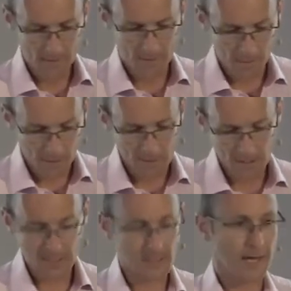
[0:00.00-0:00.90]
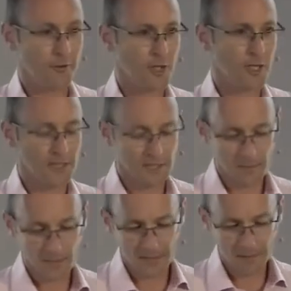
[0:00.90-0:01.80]
because this is how Jesus
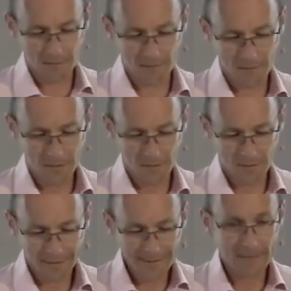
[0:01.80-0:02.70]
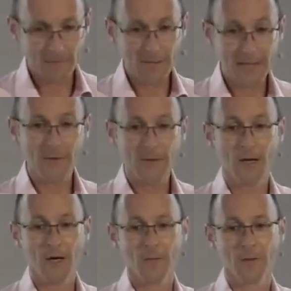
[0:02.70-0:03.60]
himself lived, giving
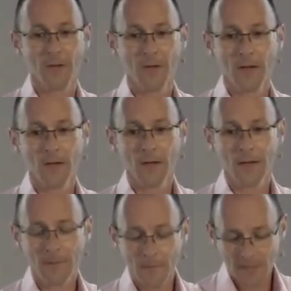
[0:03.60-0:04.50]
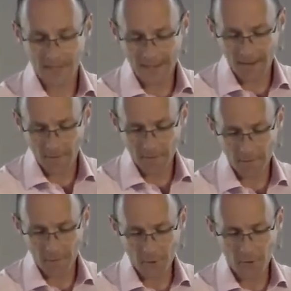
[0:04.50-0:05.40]
up himself
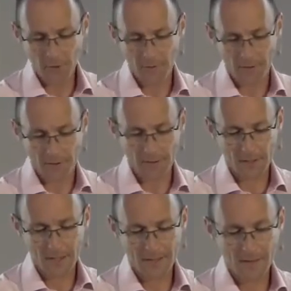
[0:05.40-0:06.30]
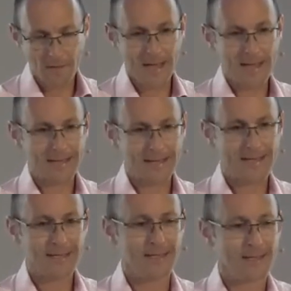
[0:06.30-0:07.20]
for the good of others. That
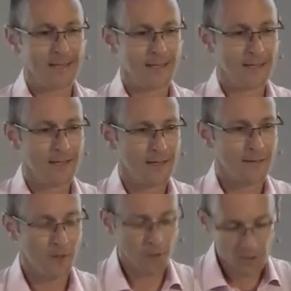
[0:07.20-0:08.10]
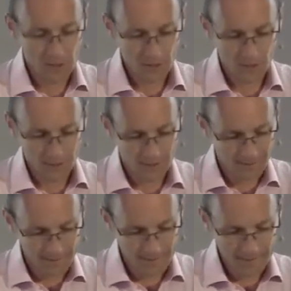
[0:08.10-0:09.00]
is the Christian
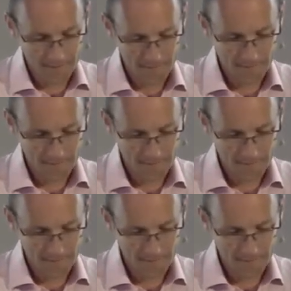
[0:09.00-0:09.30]
life.